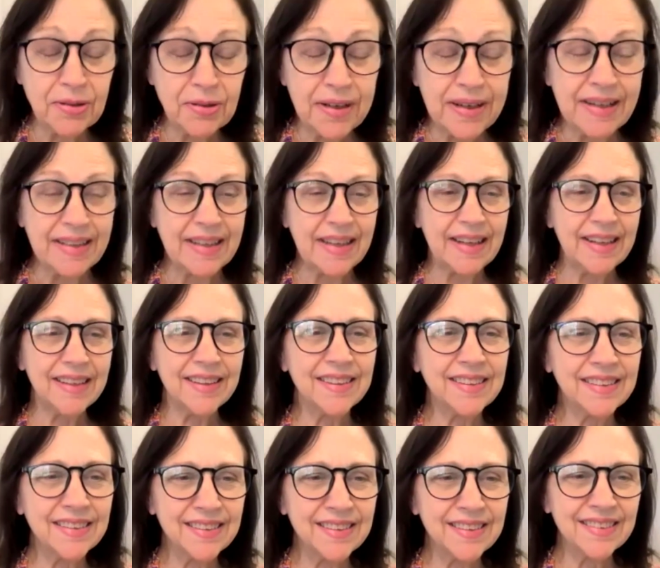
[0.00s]
Did we do
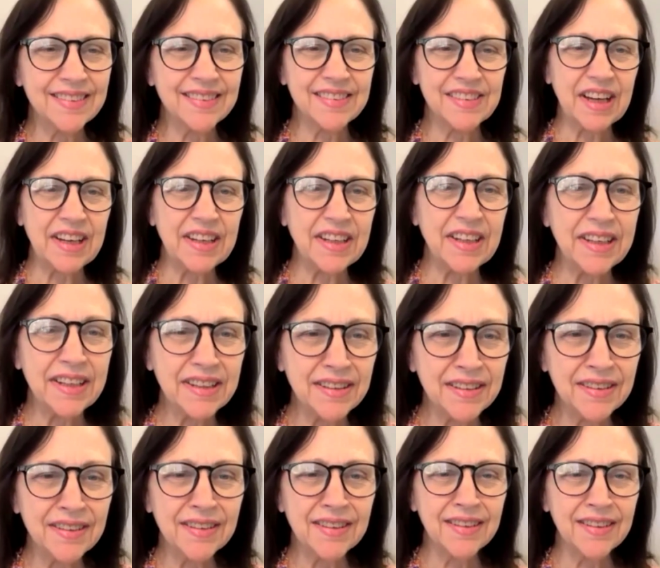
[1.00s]
anything,
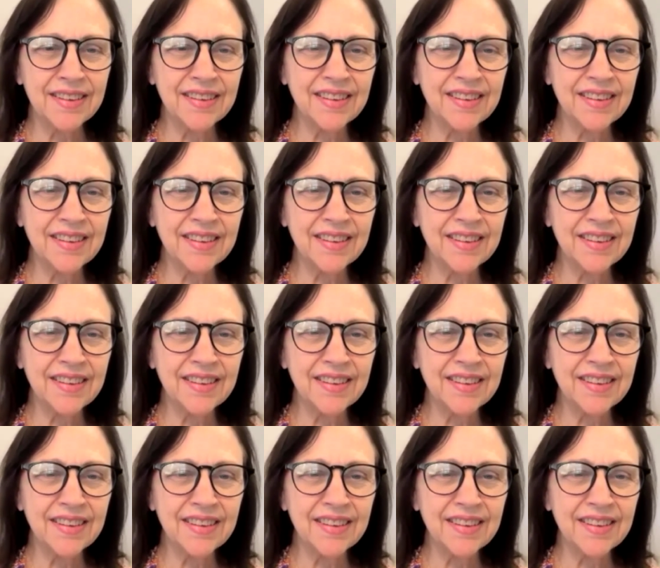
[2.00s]
Janie?